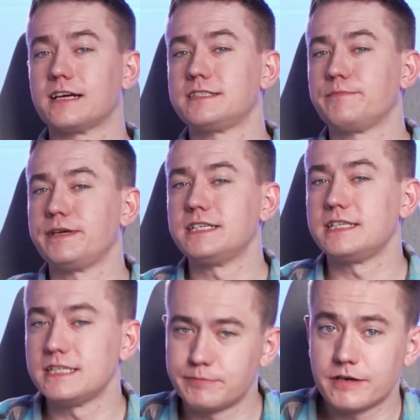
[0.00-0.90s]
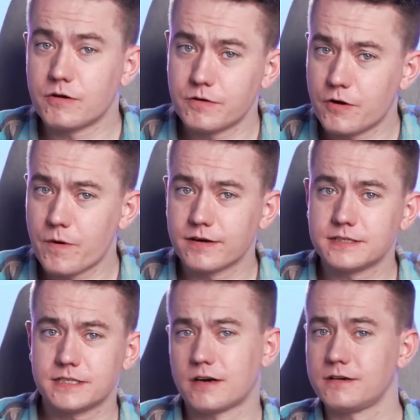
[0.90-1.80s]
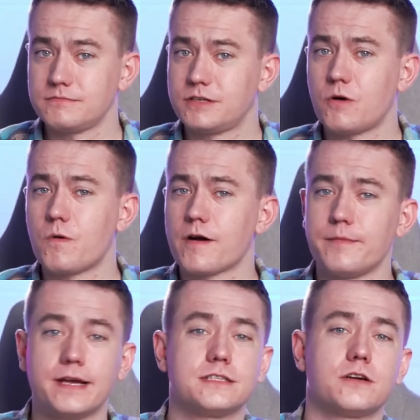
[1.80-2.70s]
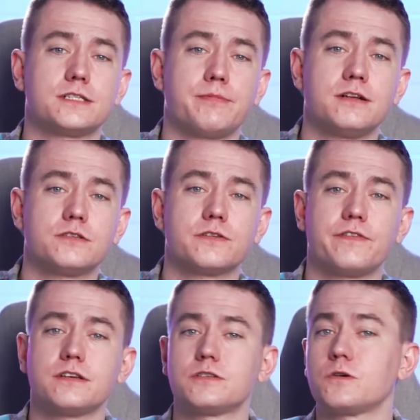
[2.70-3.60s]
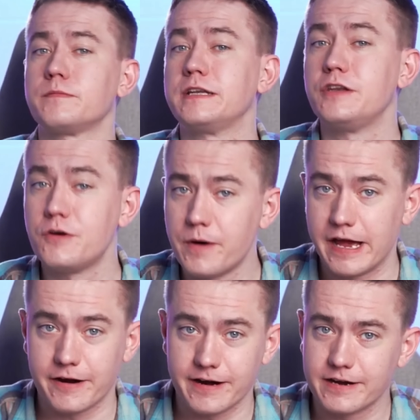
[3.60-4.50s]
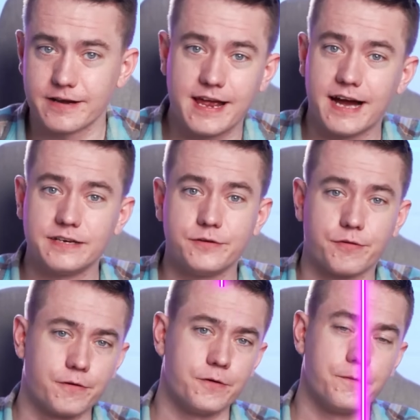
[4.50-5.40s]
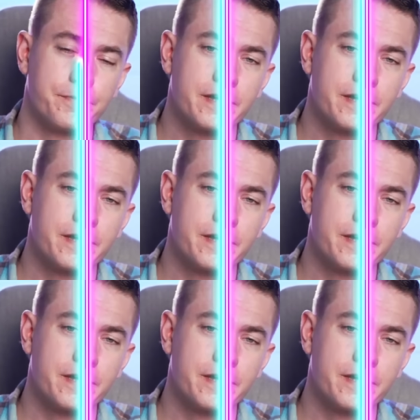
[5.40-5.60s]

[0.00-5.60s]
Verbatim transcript: custom PCs but don't know where to start? Don't worry, because our sponsors Velztorm and Newegg are here to guide you through.